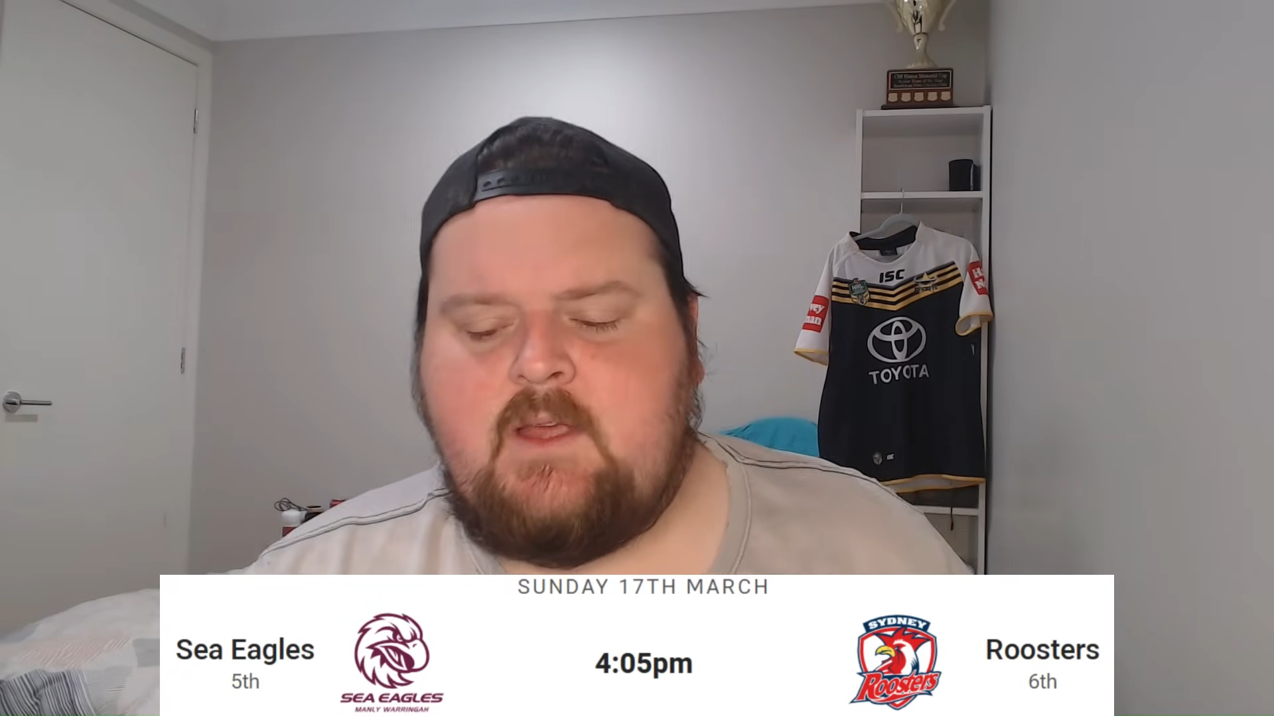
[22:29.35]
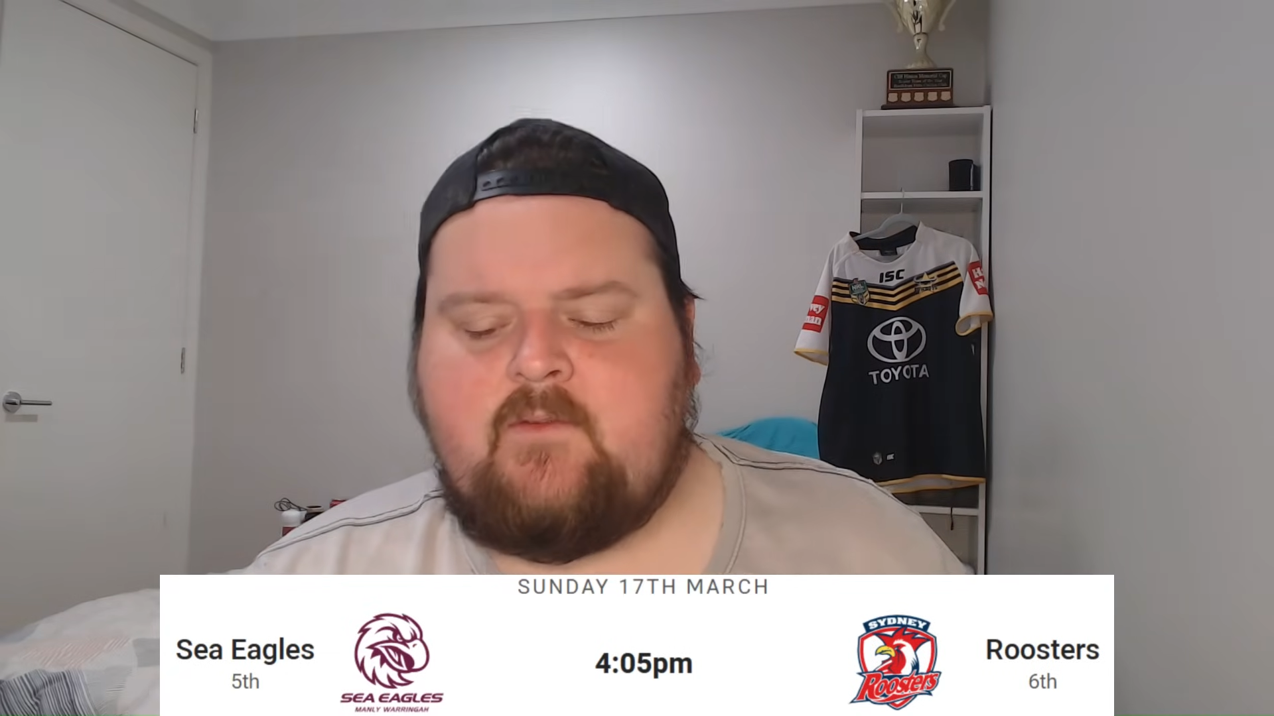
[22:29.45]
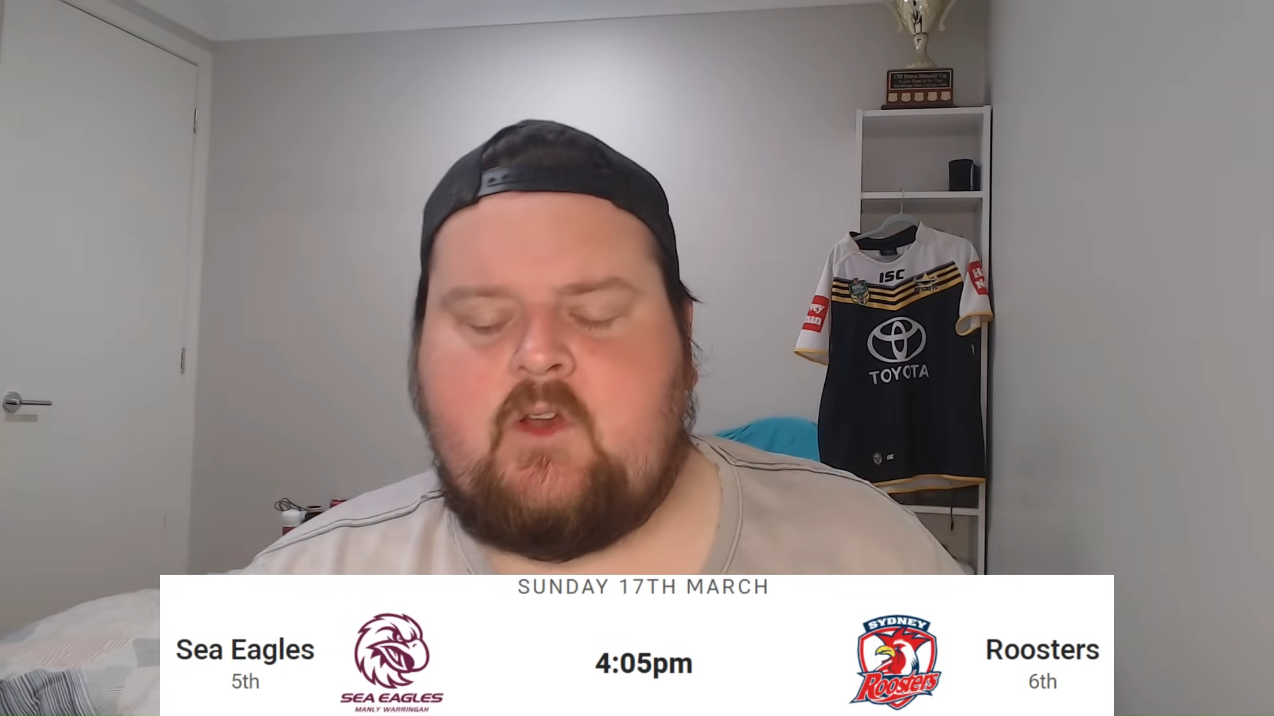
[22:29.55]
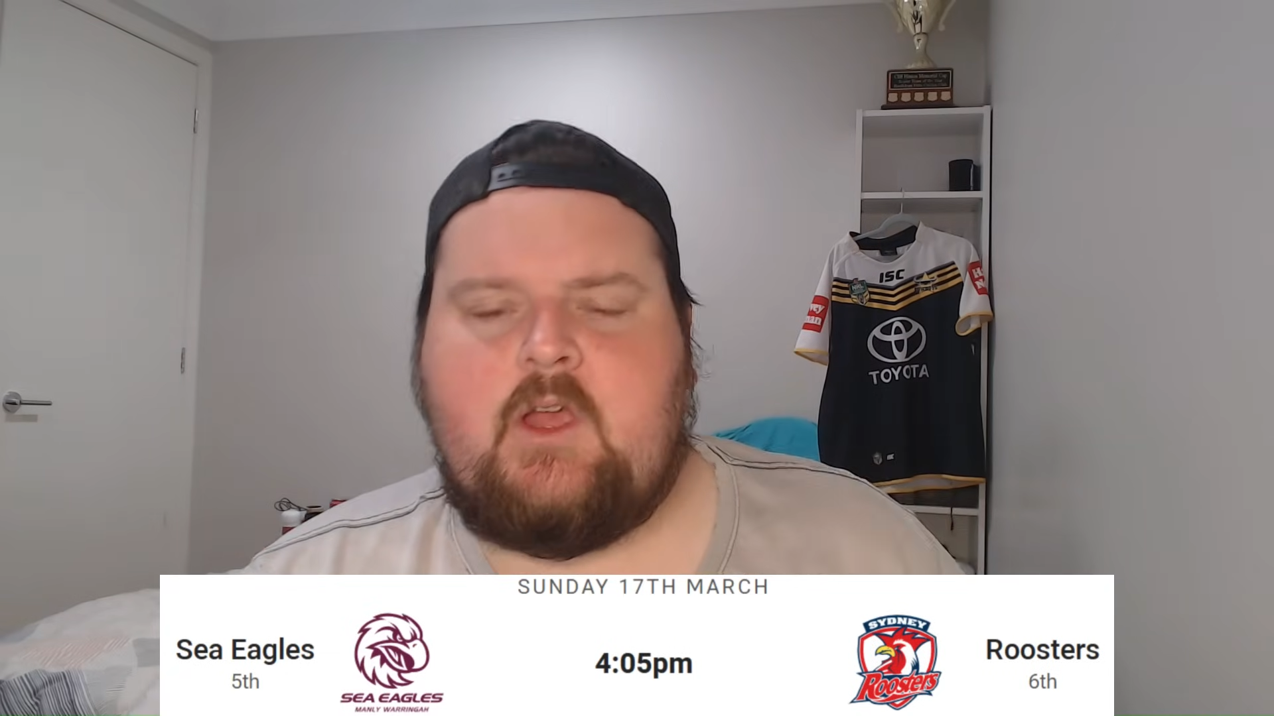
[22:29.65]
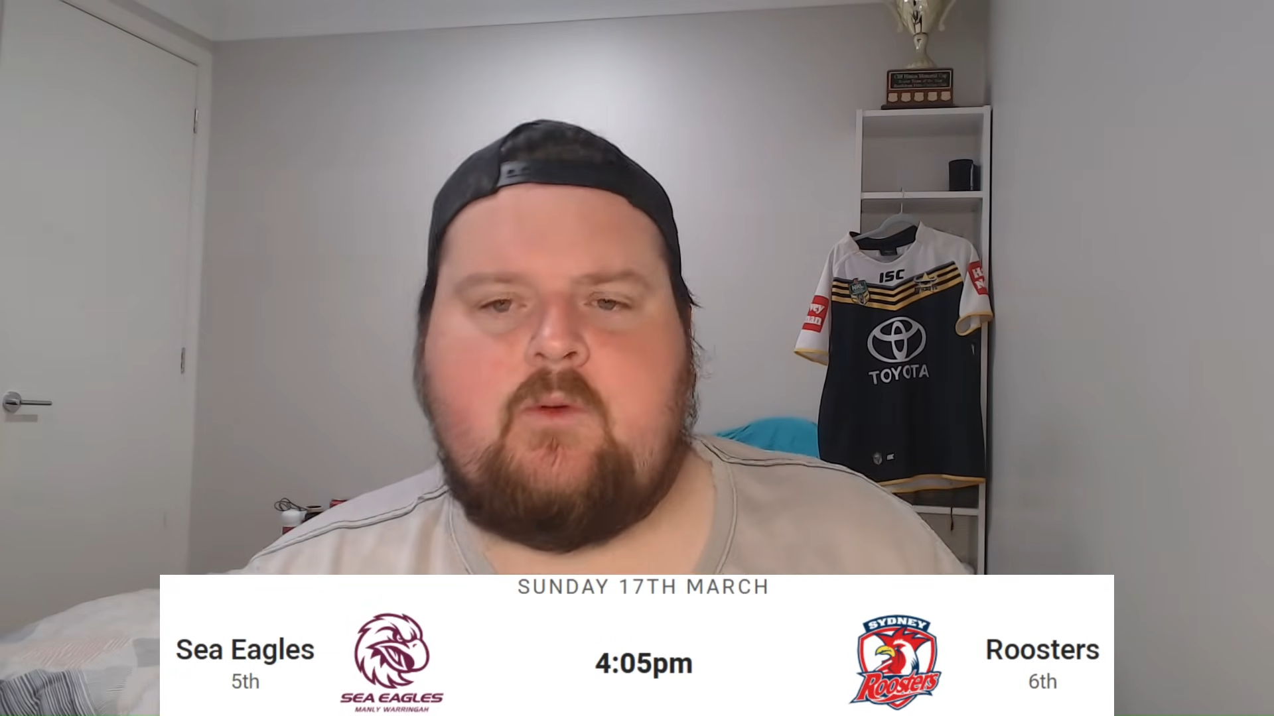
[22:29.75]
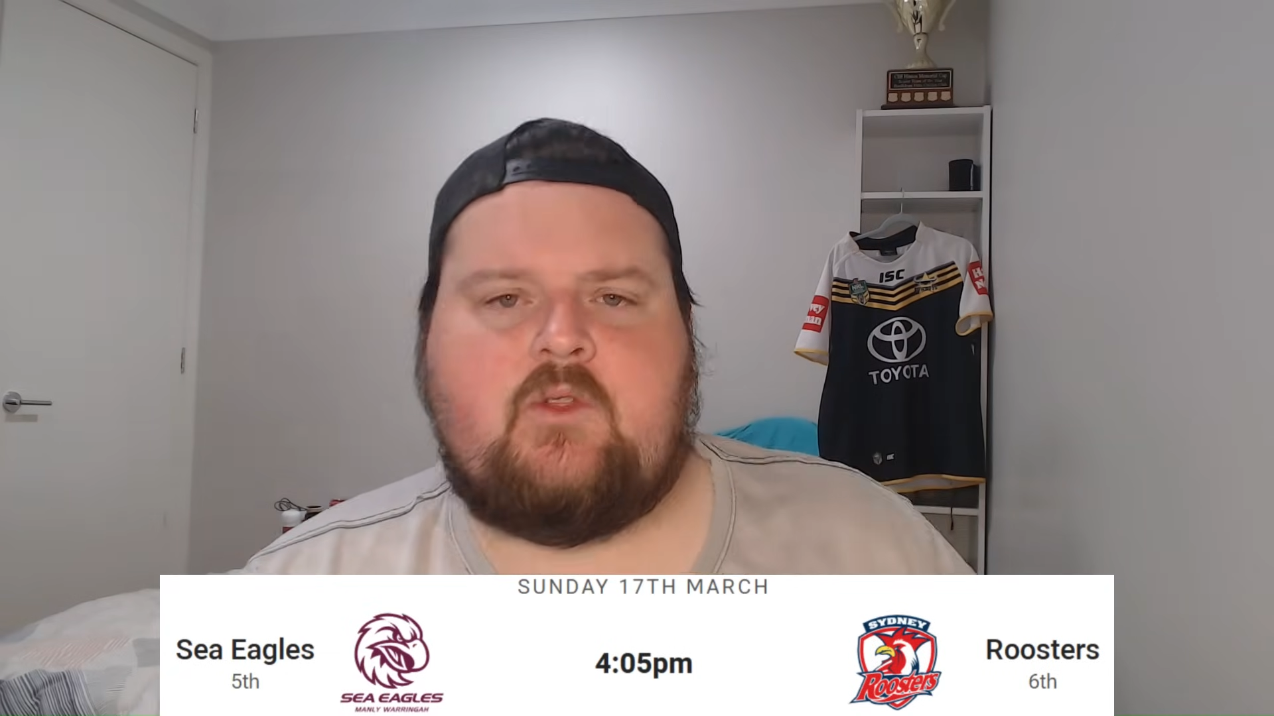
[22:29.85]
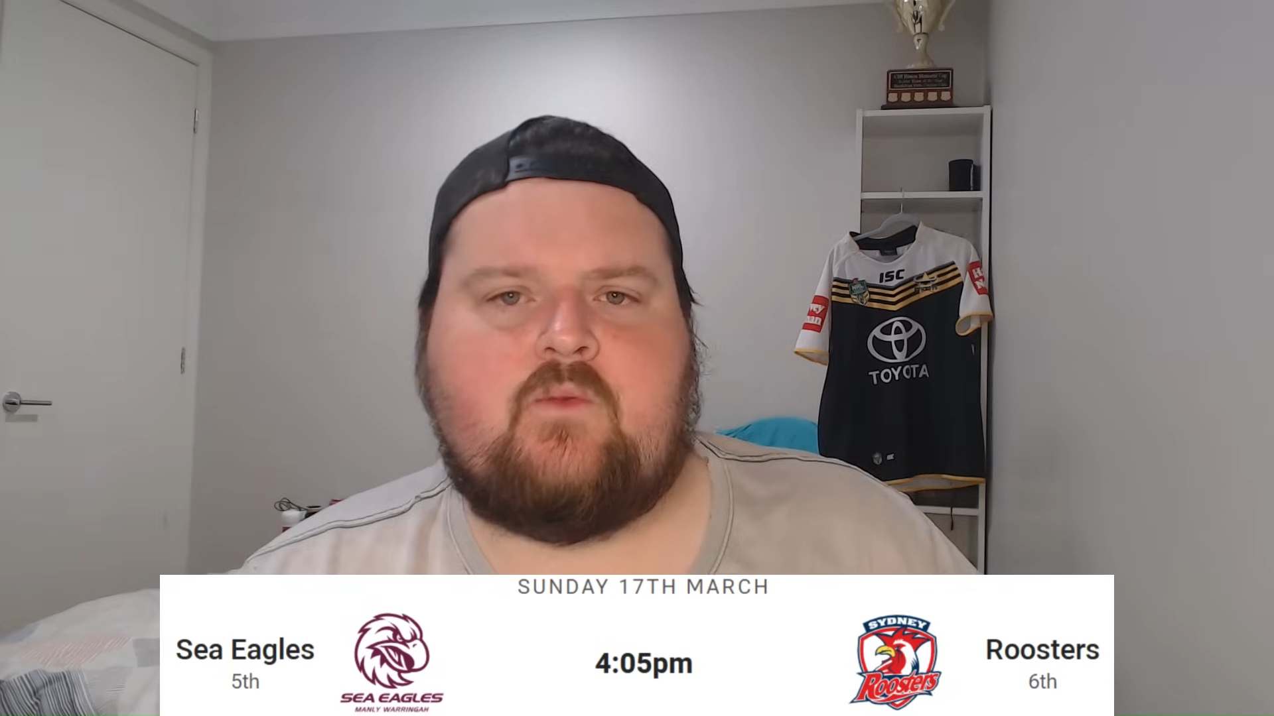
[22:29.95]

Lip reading: I've got to go with the